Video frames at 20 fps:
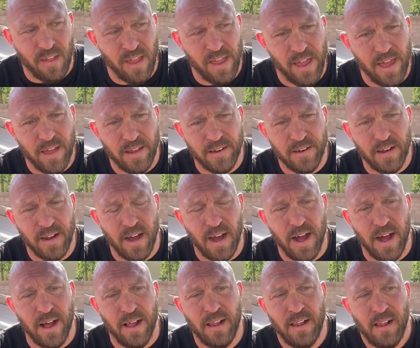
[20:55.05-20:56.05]
And
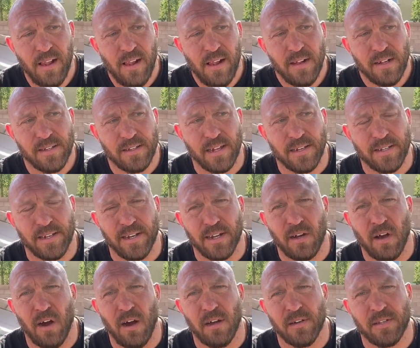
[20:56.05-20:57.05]
because that's going
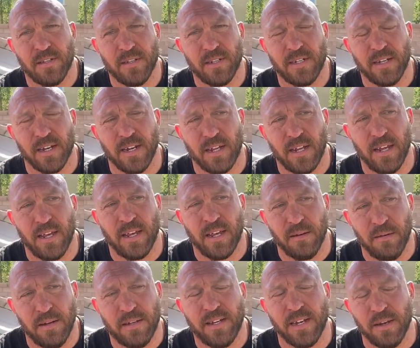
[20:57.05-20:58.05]
to cost, it's going to be
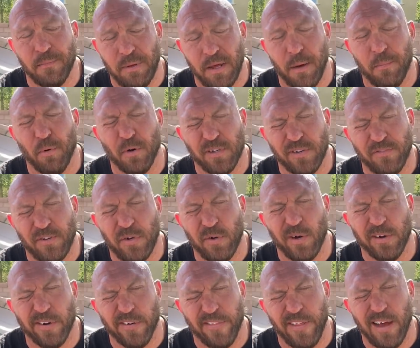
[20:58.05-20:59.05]
upwards of
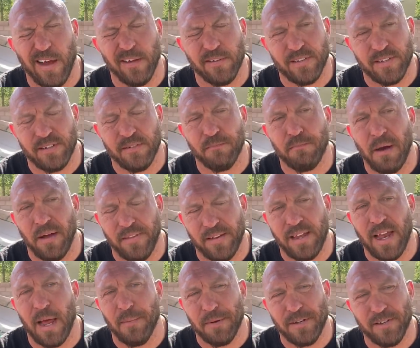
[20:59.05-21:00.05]
$200,000 by the
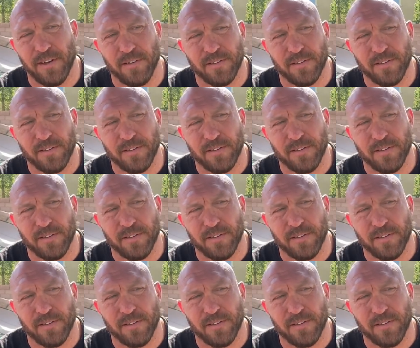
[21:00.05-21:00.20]
time it's